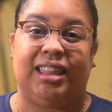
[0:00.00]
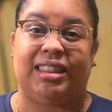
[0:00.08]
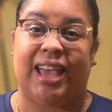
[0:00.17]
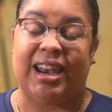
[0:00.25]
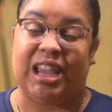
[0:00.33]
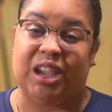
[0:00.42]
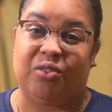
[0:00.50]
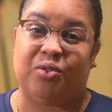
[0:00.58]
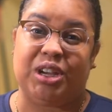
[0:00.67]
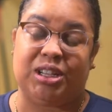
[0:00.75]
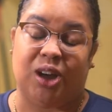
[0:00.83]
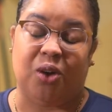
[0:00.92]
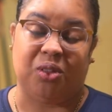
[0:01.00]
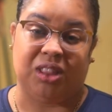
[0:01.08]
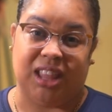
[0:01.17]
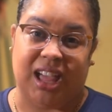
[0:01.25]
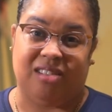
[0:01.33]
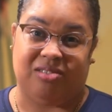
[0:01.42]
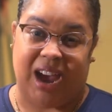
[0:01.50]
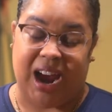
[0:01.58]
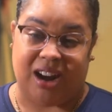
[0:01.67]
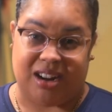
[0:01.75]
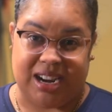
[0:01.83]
that if we don't love our